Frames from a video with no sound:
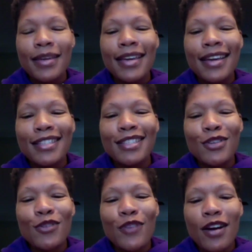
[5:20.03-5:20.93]
yes,
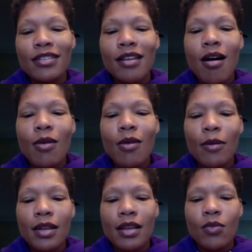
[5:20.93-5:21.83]
so far it's all
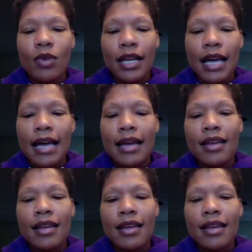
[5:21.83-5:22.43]
women and one guy,